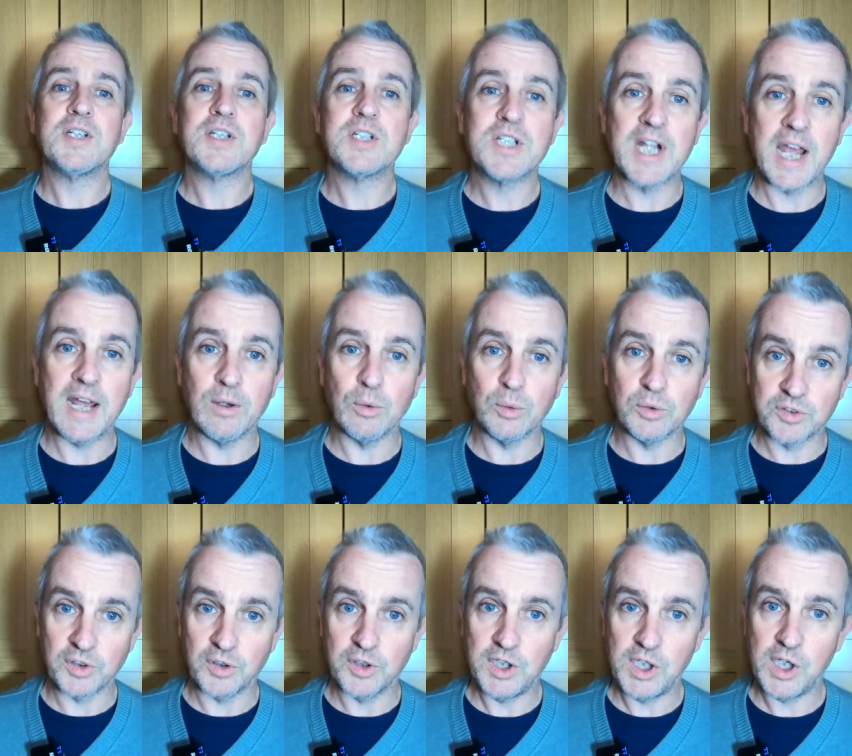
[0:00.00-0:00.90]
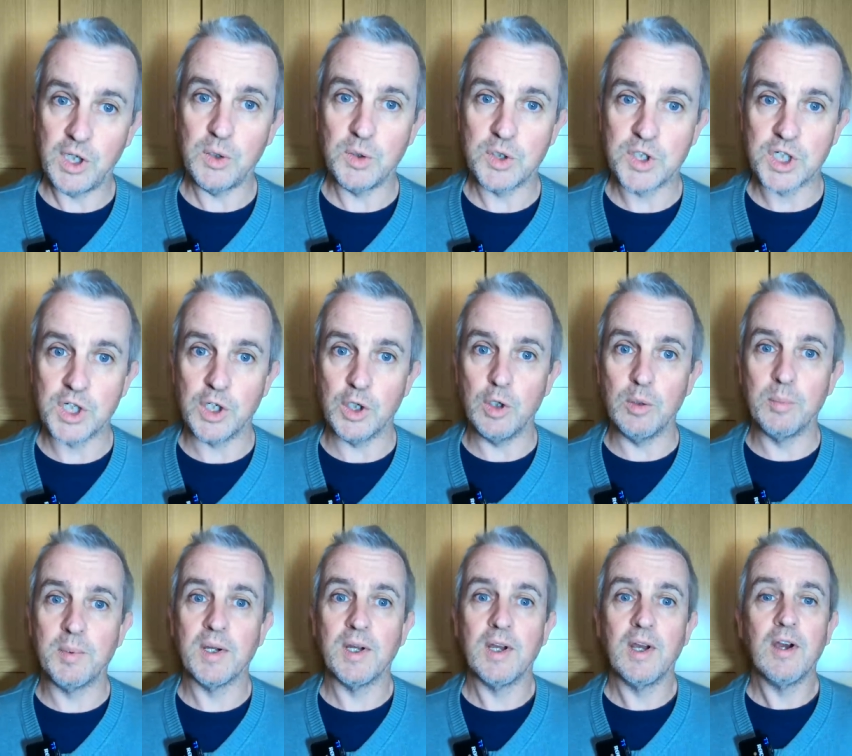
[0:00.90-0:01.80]
channels on
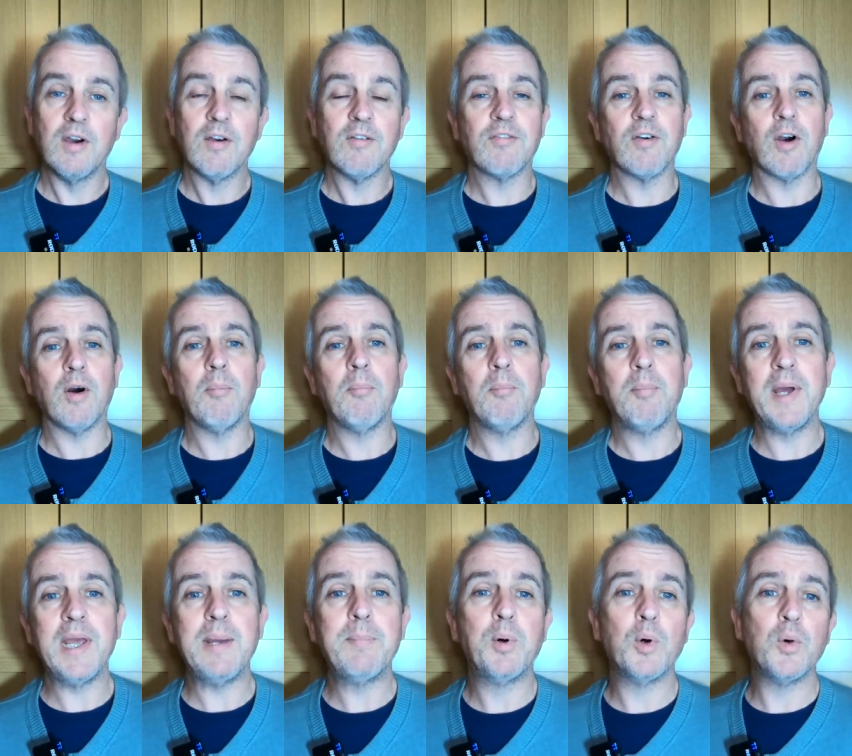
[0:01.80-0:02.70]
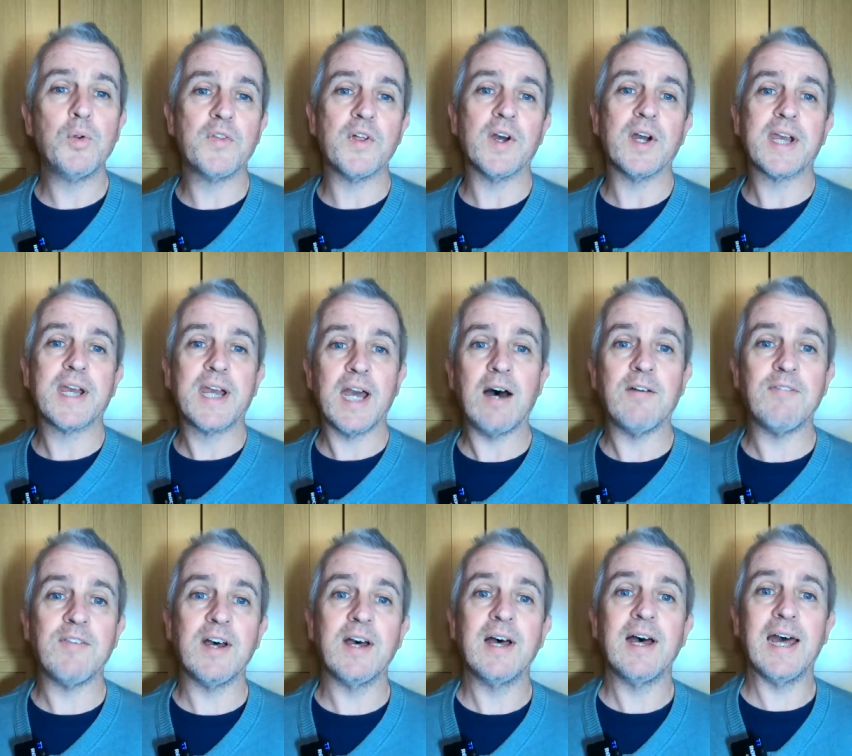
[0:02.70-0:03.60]
YouTube from people that
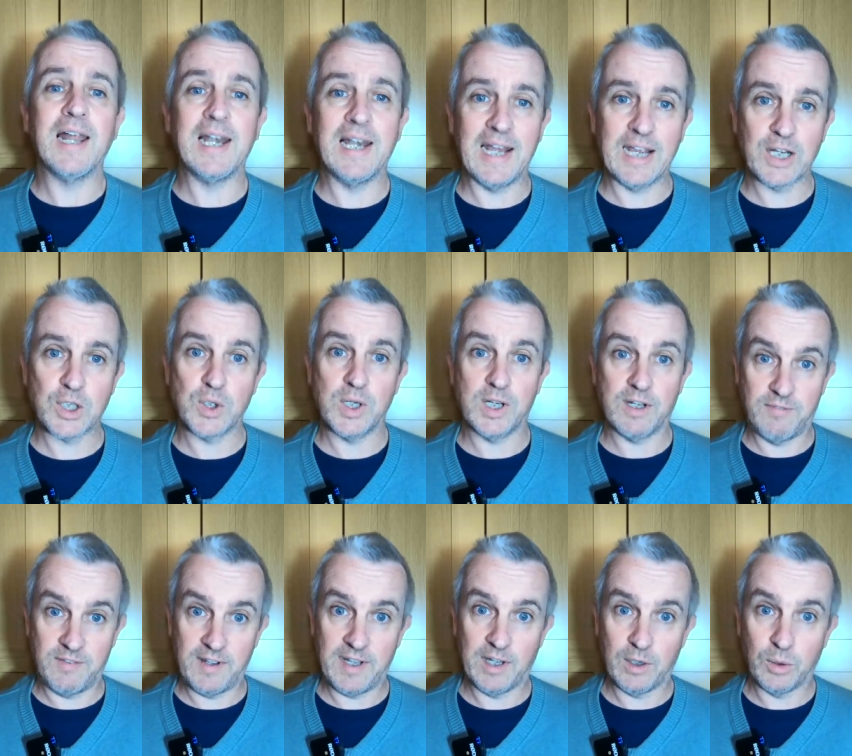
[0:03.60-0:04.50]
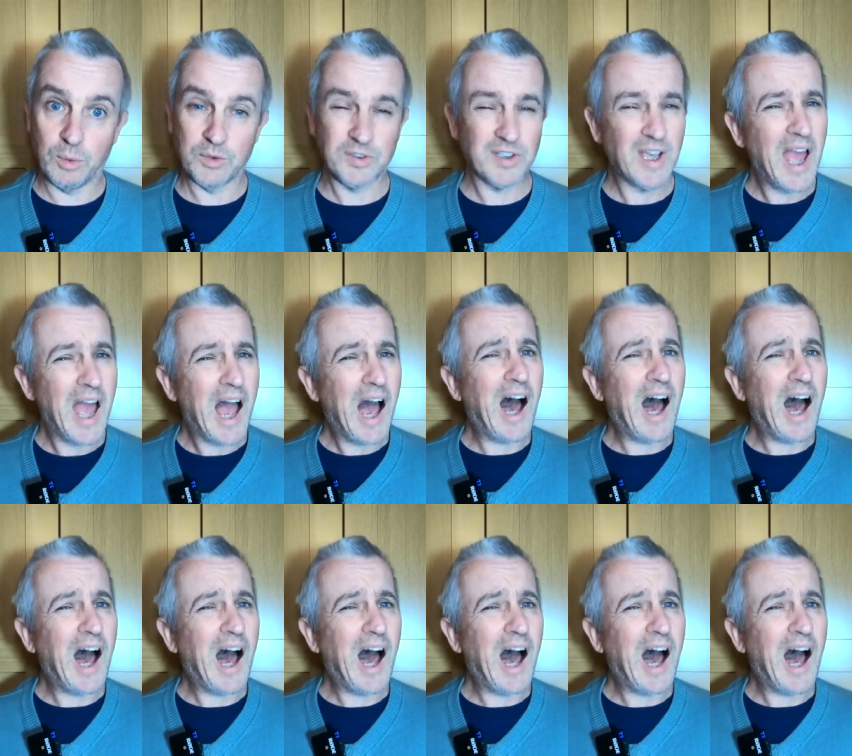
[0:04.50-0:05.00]
cover electric vehicles.